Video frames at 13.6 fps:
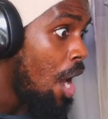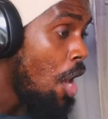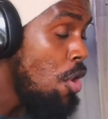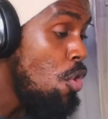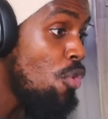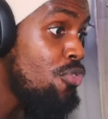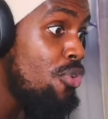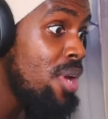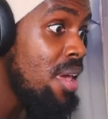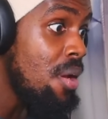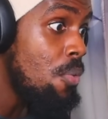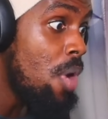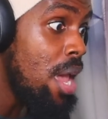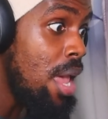No
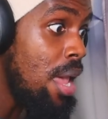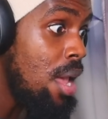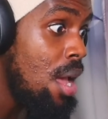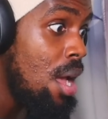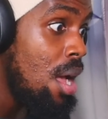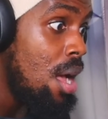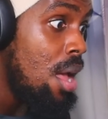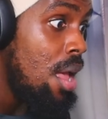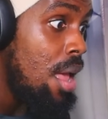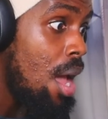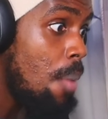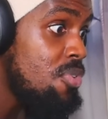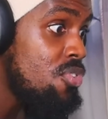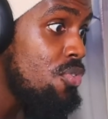freaking way.
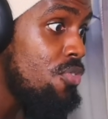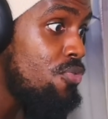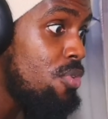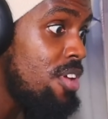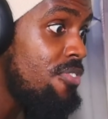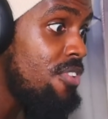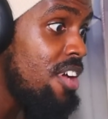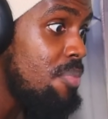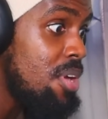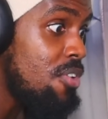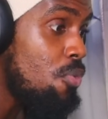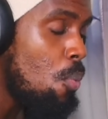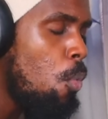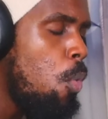Episode 45
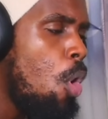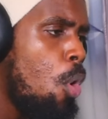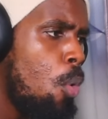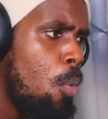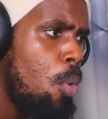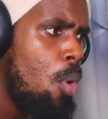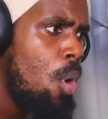metaphor. Whoa!